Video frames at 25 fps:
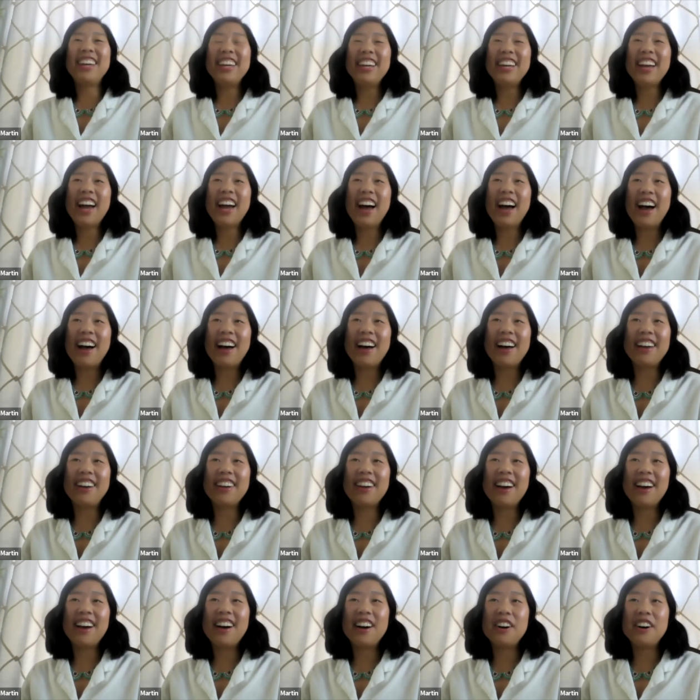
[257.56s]
he
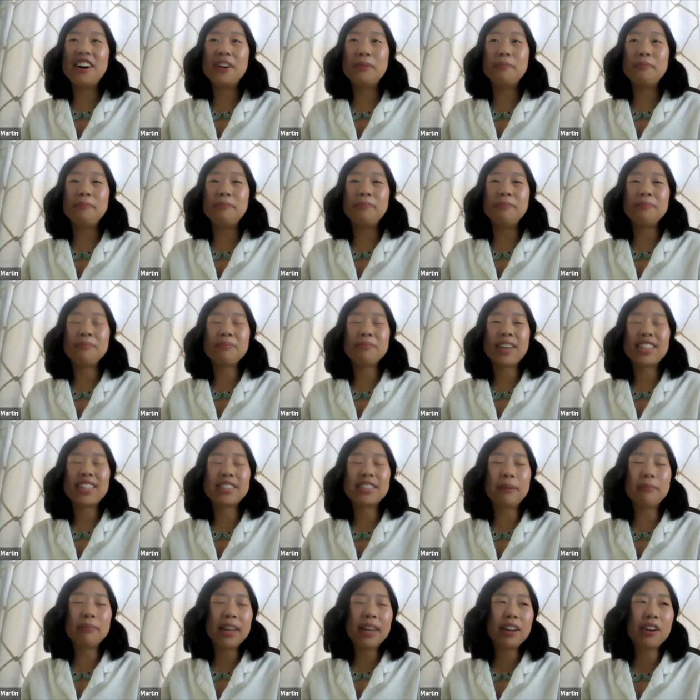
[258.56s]
had um,
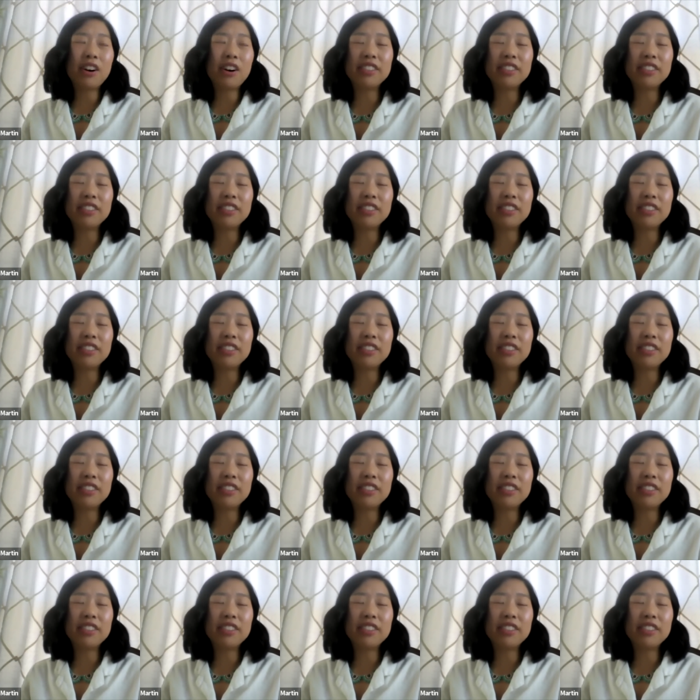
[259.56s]
something